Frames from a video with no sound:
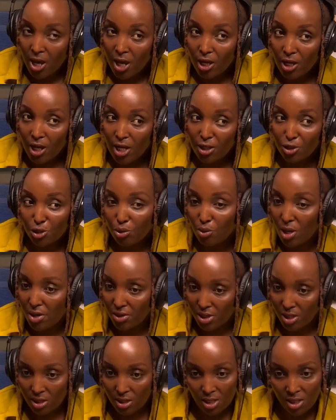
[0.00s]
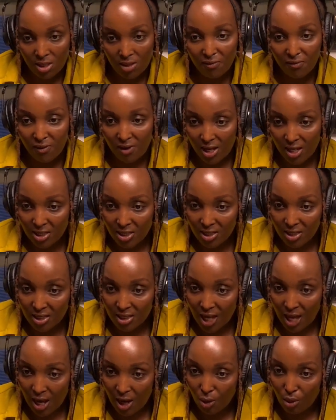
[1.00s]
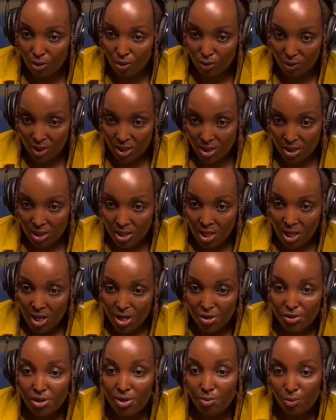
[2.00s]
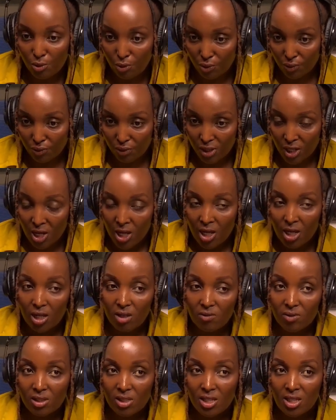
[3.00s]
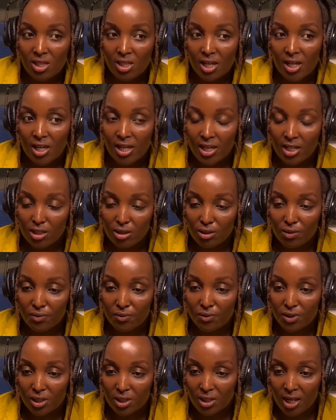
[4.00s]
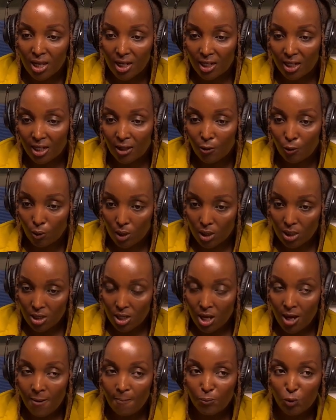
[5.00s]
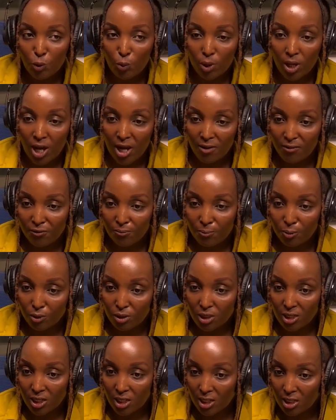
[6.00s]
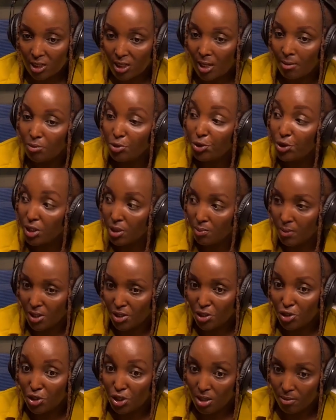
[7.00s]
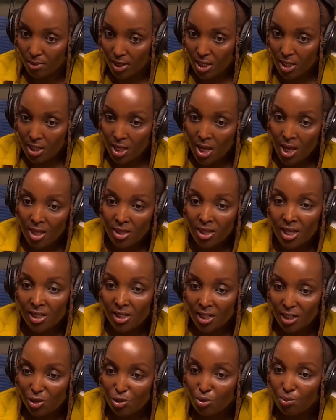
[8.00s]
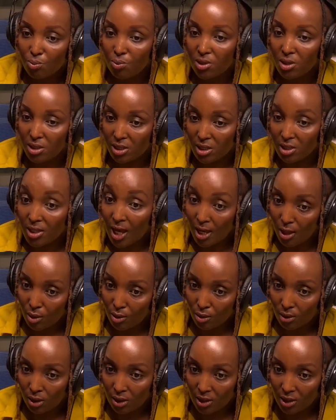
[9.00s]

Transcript: ensuring that the fats are always removed. If it's in the case of recycling water, we have put in some treatment chambers that need to be recycled